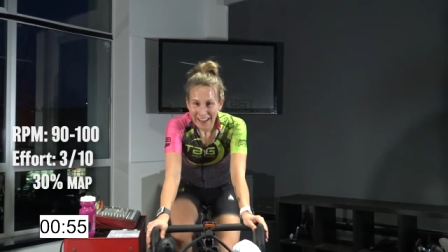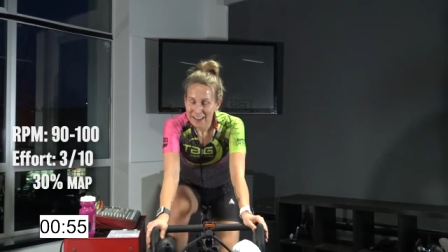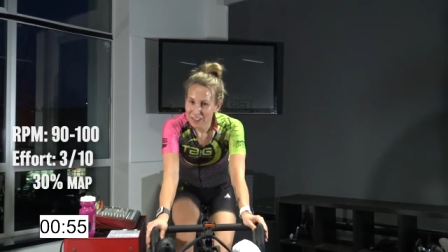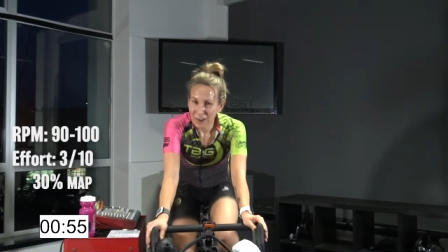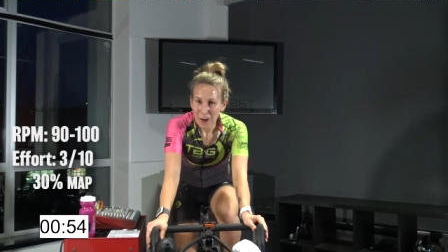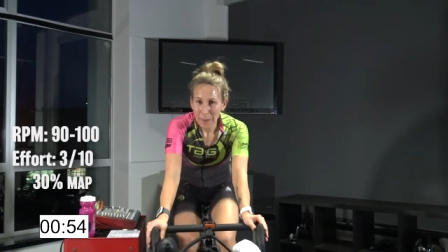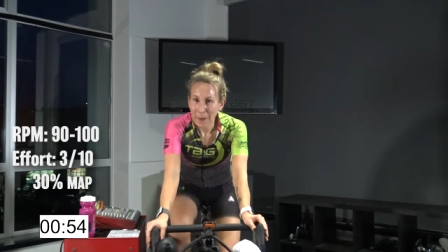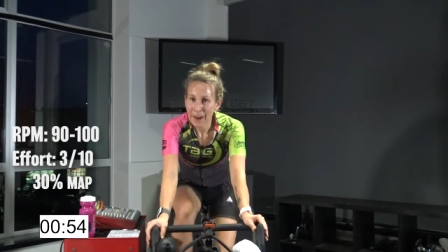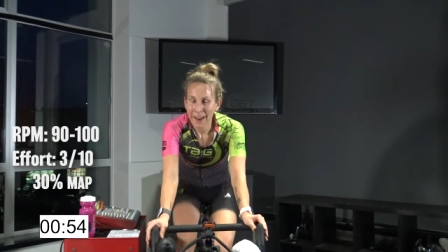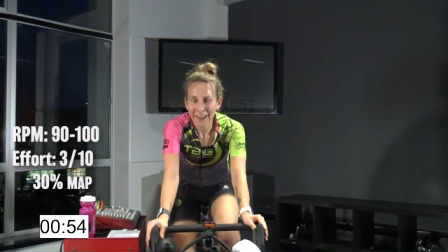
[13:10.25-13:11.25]
and Europe,
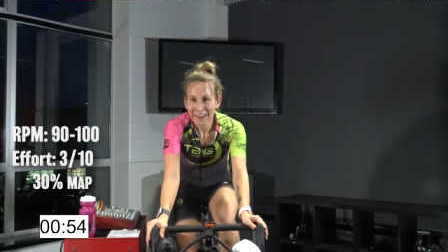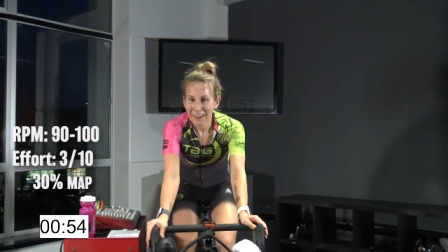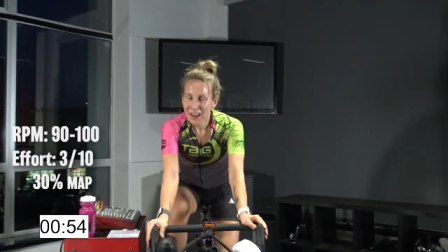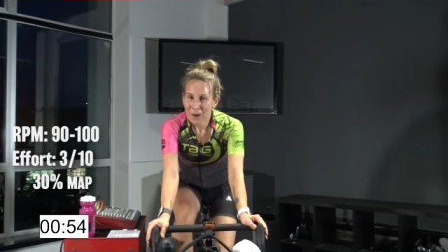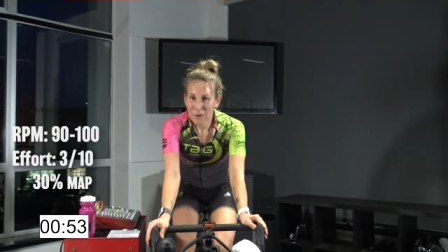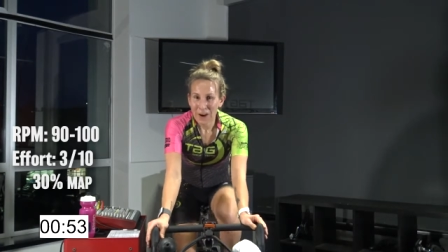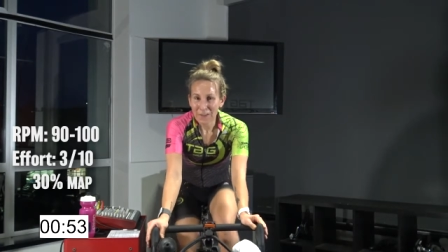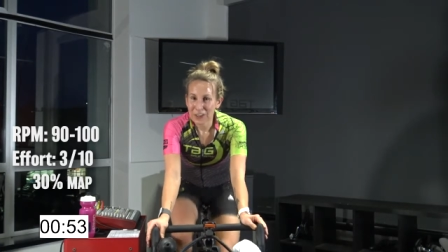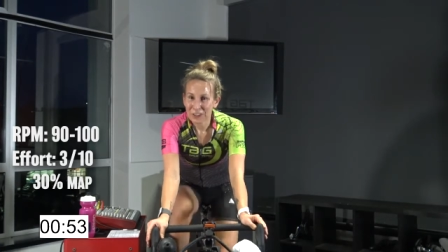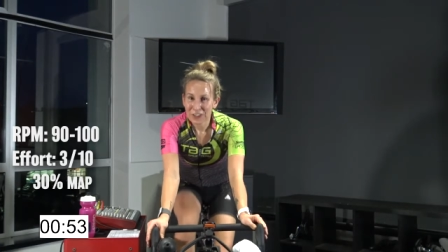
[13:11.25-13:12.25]

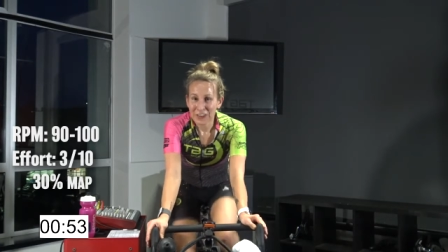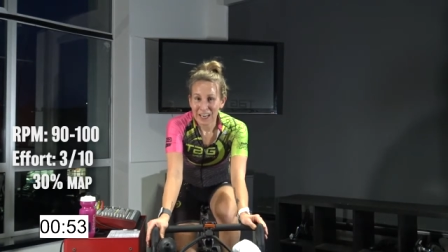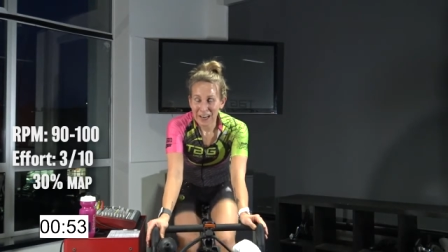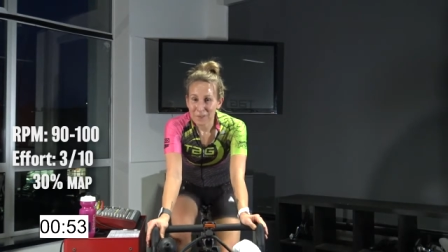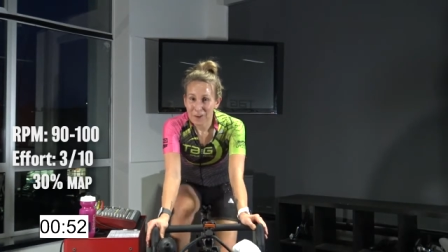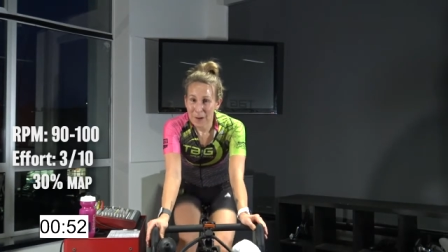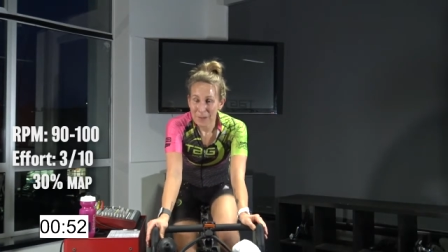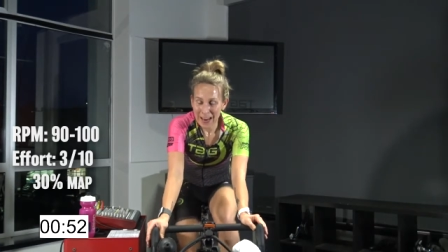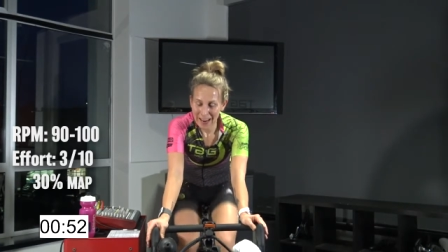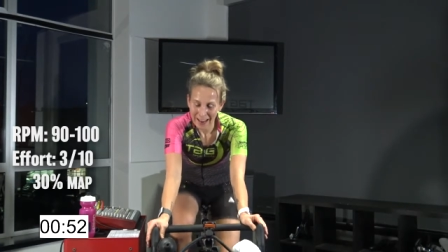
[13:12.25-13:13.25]
wherever you're tuning in from.